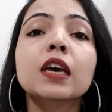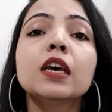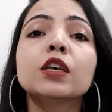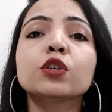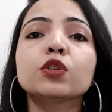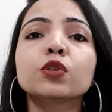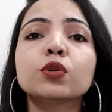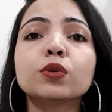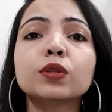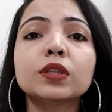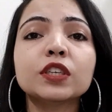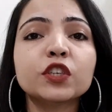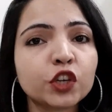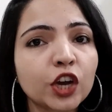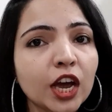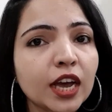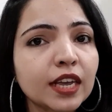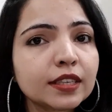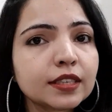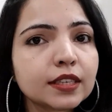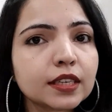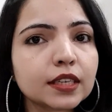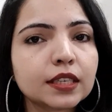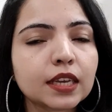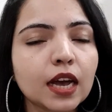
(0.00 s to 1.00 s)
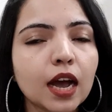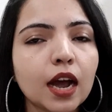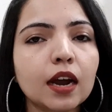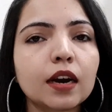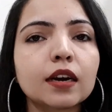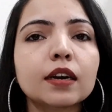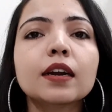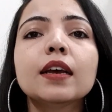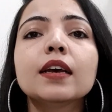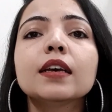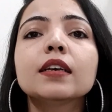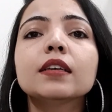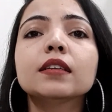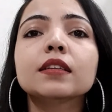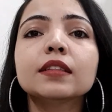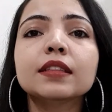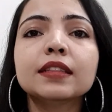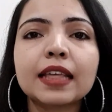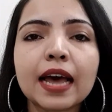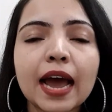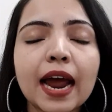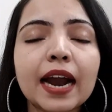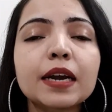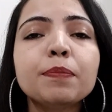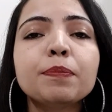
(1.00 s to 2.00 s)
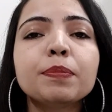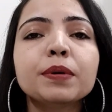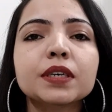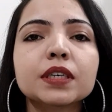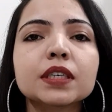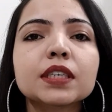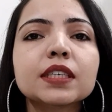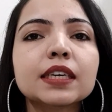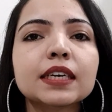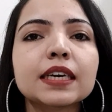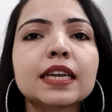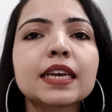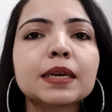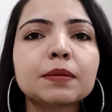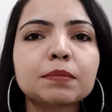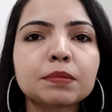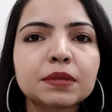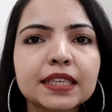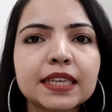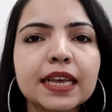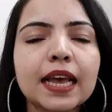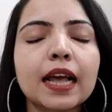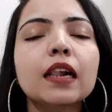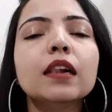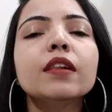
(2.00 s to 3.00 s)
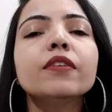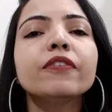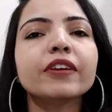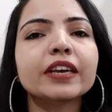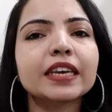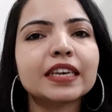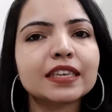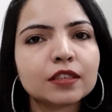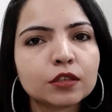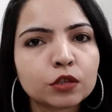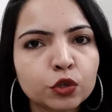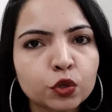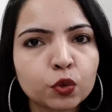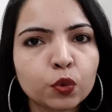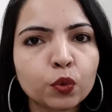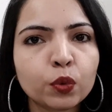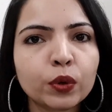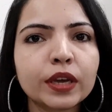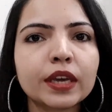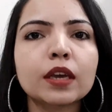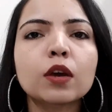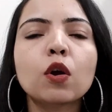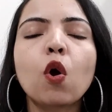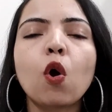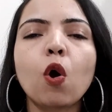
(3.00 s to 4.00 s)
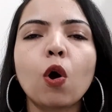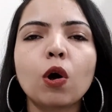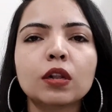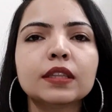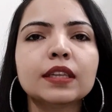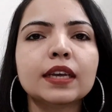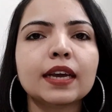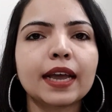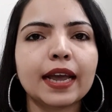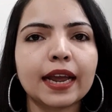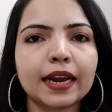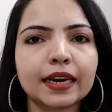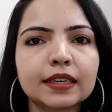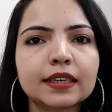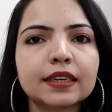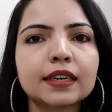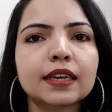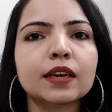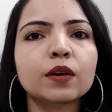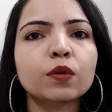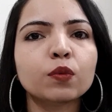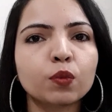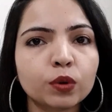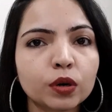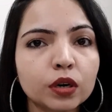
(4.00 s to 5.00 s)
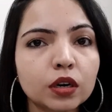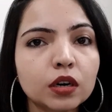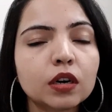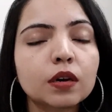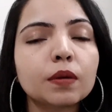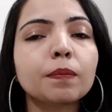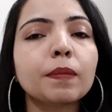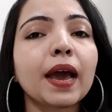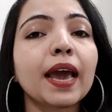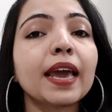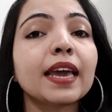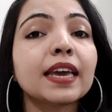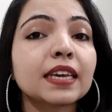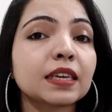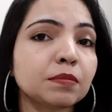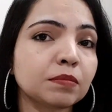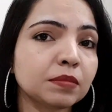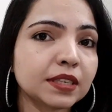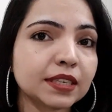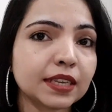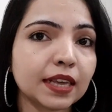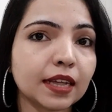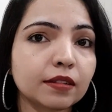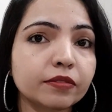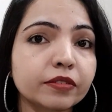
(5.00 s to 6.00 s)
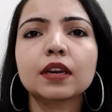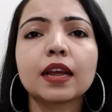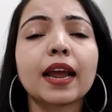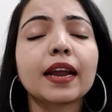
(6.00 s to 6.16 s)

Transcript: so the chances are that person himself is doing all the editing work by himself.